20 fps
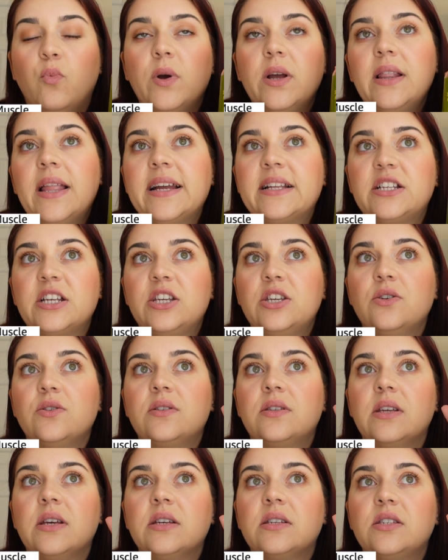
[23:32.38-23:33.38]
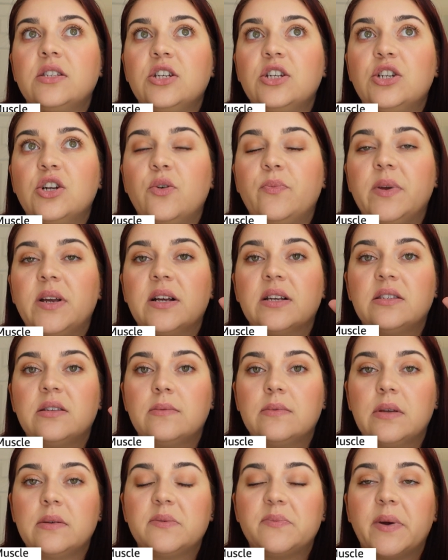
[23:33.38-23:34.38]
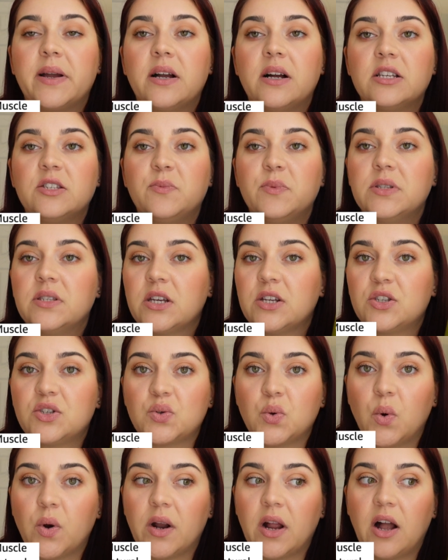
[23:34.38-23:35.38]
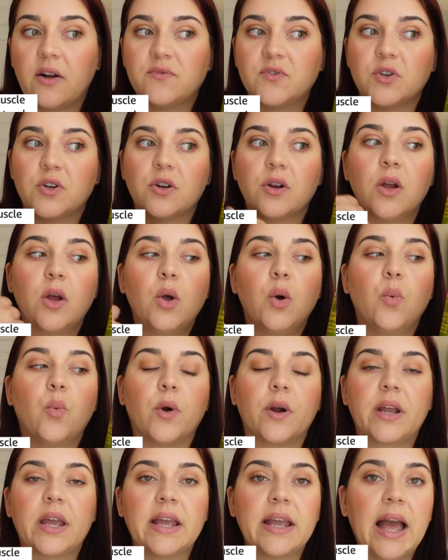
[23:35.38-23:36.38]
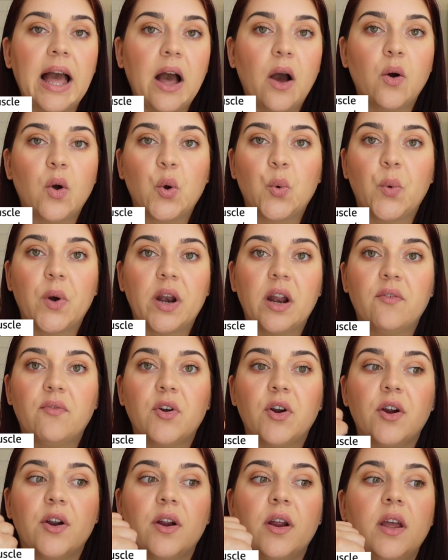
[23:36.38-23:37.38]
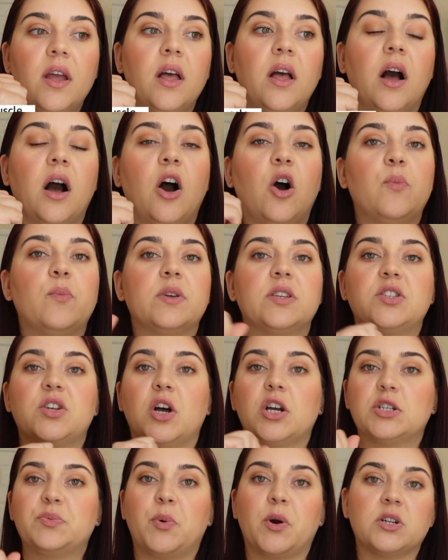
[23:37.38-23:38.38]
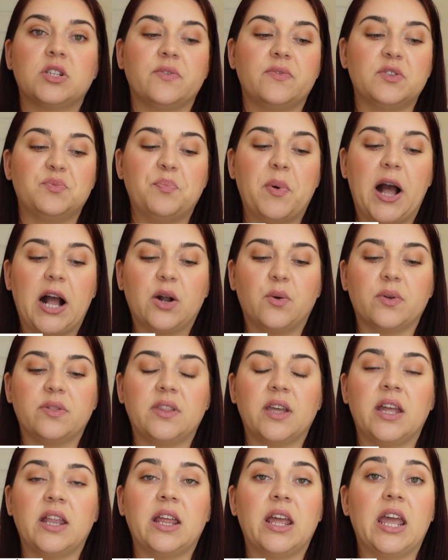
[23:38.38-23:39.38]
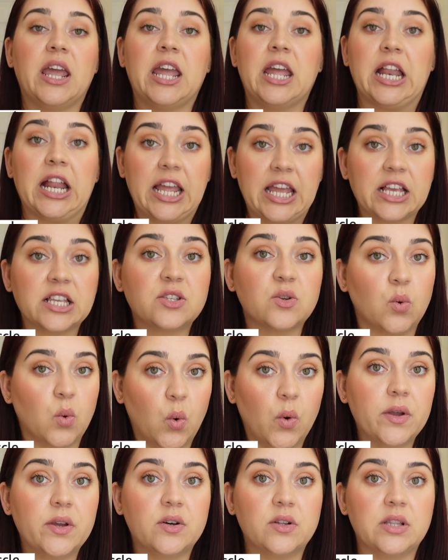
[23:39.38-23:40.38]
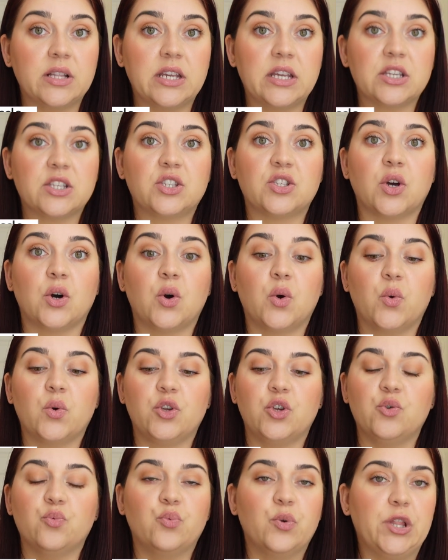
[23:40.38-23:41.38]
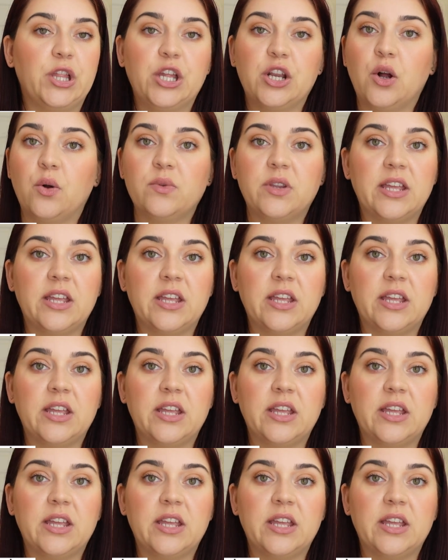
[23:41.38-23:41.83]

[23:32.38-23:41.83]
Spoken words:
We like to use this, you know, because sometimes my husband's like sore after working out or whatever. I'll massage parts of his back with it. It is oily, so you really don't